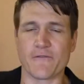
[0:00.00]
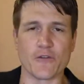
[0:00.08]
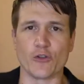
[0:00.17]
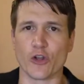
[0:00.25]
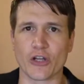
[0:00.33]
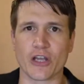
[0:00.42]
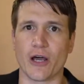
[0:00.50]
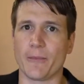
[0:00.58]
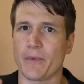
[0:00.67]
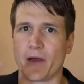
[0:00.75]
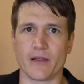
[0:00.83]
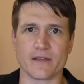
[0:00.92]
If you look
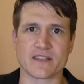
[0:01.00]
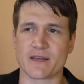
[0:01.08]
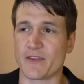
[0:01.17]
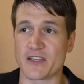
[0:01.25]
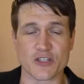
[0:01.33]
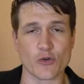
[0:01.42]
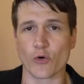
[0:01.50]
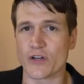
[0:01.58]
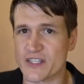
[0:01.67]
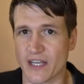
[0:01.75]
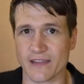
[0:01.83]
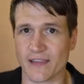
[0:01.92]
up some of the
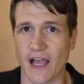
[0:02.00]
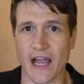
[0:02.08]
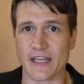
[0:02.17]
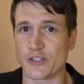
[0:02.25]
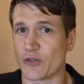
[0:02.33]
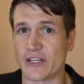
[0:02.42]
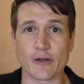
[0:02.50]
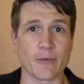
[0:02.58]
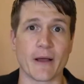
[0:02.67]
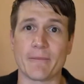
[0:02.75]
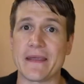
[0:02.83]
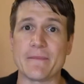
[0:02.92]
stories online, you'll hear
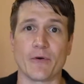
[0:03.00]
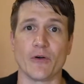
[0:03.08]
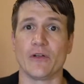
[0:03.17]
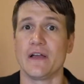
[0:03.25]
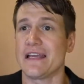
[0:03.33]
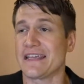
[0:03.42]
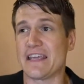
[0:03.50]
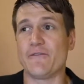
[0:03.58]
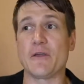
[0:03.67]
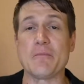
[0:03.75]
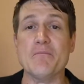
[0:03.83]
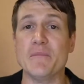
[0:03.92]
about people
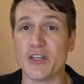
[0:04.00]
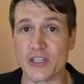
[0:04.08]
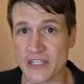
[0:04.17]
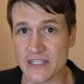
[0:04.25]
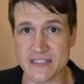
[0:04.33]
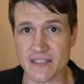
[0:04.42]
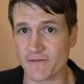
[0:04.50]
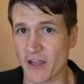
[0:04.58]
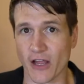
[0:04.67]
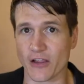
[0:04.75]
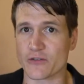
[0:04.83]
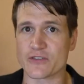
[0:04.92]
giving millions of
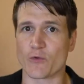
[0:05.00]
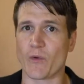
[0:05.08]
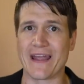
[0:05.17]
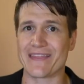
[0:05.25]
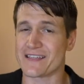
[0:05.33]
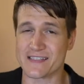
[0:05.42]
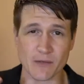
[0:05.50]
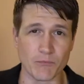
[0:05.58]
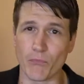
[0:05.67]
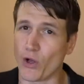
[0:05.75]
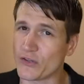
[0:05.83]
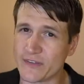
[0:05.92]
dollars away. This is a
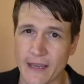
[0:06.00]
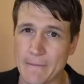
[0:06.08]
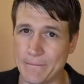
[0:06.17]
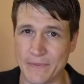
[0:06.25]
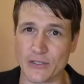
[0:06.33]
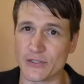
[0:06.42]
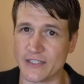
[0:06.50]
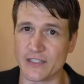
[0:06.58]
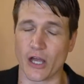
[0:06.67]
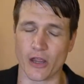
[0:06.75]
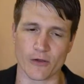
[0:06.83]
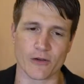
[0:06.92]
multi billion
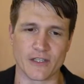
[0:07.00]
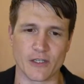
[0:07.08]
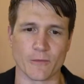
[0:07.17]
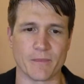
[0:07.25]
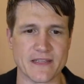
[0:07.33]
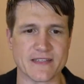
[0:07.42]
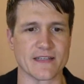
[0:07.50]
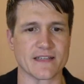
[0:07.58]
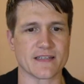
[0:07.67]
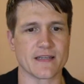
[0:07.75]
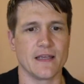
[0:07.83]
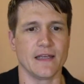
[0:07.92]
dollar a year
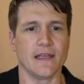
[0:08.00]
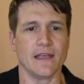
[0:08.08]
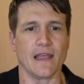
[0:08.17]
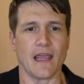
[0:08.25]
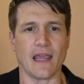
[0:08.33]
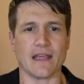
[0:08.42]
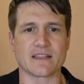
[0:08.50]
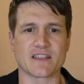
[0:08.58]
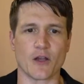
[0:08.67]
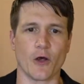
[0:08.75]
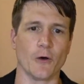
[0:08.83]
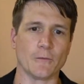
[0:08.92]
business. And
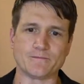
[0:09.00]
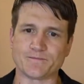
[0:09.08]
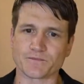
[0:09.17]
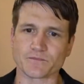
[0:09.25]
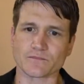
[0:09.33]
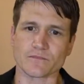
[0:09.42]
so